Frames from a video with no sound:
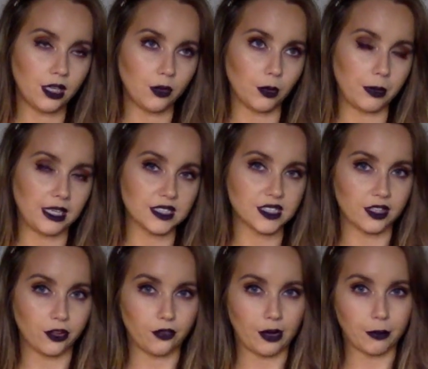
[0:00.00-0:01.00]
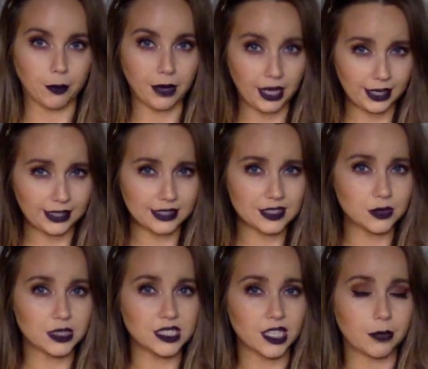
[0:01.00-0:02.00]
will be listed in the November playlist,
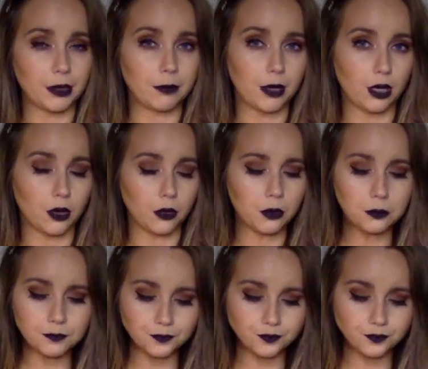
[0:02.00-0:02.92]
which is going to be below,